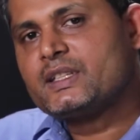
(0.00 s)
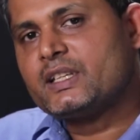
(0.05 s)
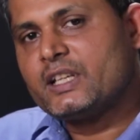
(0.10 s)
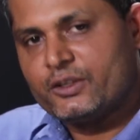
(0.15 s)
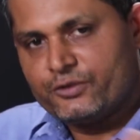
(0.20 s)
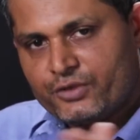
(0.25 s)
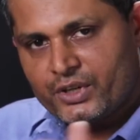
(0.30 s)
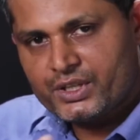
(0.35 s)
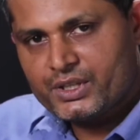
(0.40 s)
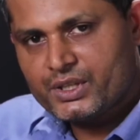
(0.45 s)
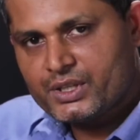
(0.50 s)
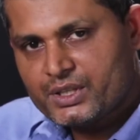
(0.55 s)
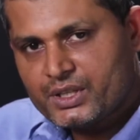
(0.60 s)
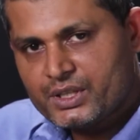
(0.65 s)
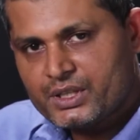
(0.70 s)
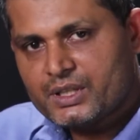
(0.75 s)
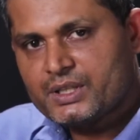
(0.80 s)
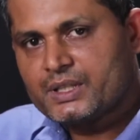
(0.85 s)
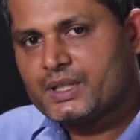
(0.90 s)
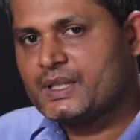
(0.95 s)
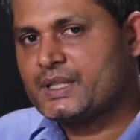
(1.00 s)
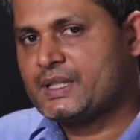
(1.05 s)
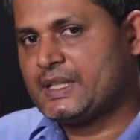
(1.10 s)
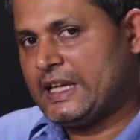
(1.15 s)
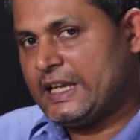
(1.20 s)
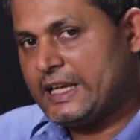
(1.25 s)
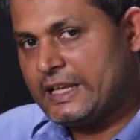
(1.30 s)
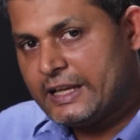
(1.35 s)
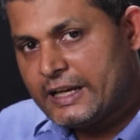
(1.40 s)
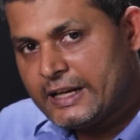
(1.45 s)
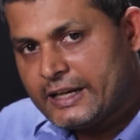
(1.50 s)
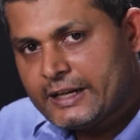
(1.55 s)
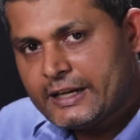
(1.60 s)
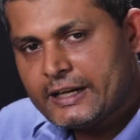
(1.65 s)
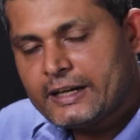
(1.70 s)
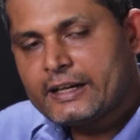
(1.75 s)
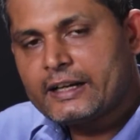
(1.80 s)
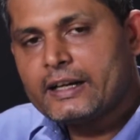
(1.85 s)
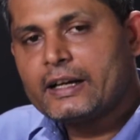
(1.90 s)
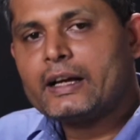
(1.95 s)
infectious diseases,
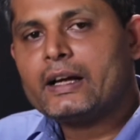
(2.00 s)
inherited